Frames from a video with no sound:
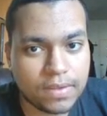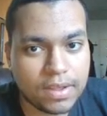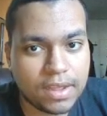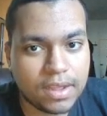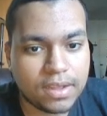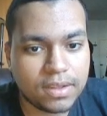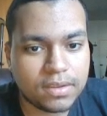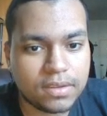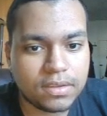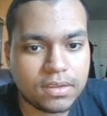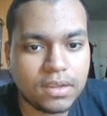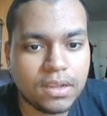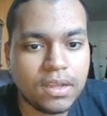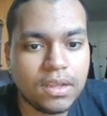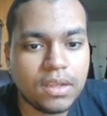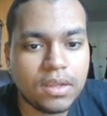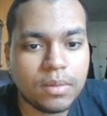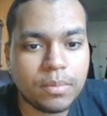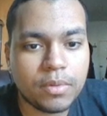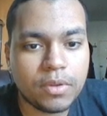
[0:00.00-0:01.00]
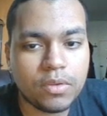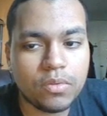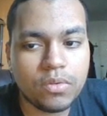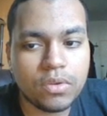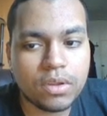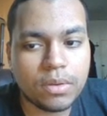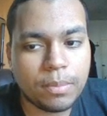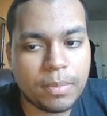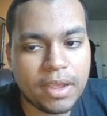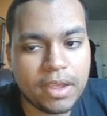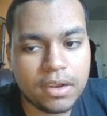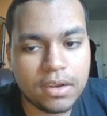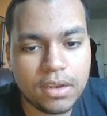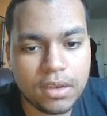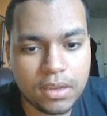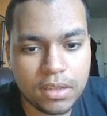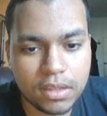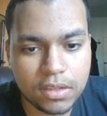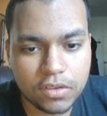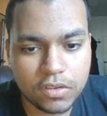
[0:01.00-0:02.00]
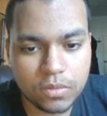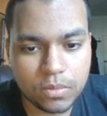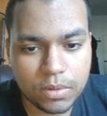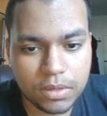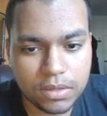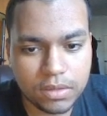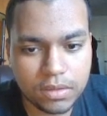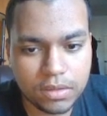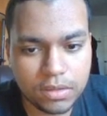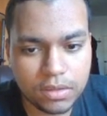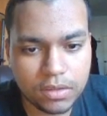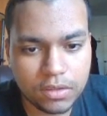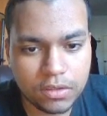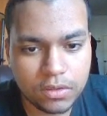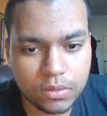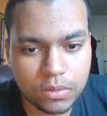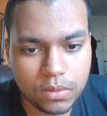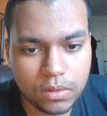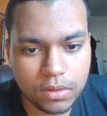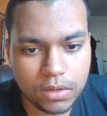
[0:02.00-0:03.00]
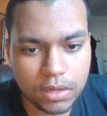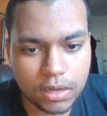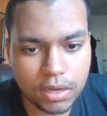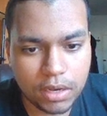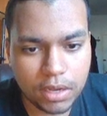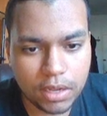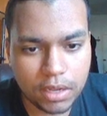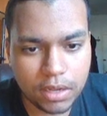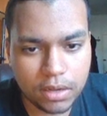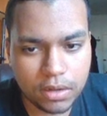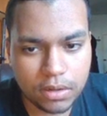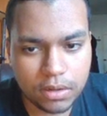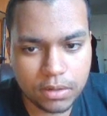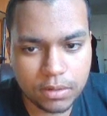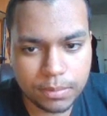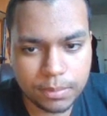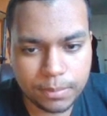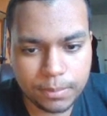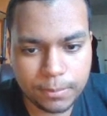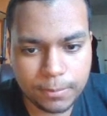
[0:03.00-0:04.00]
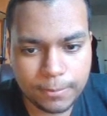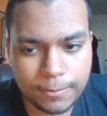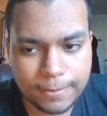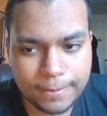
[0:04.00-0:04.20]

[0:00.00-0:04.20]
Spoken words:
ads, but you can manually this way see too. Look like go